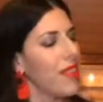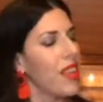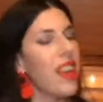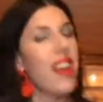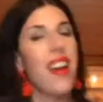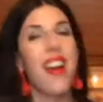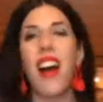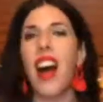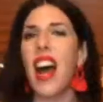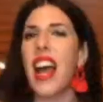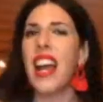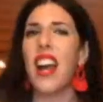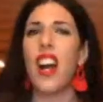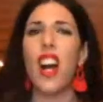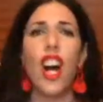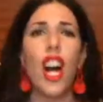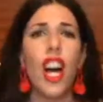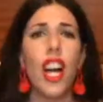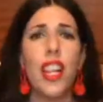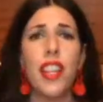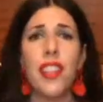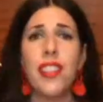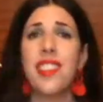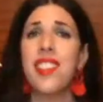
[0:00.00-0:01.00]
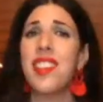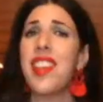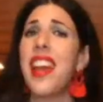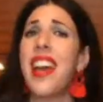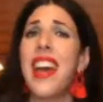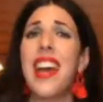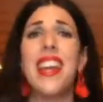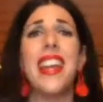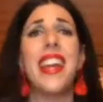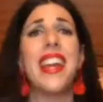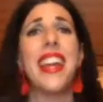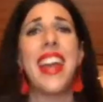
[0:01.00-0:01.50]
I hunt
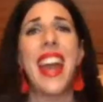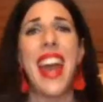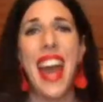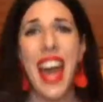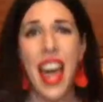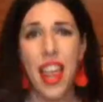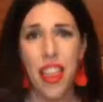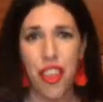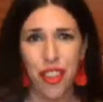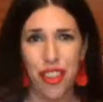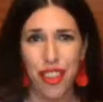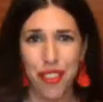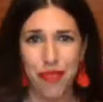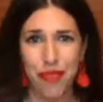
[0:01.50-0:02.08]
and I gather.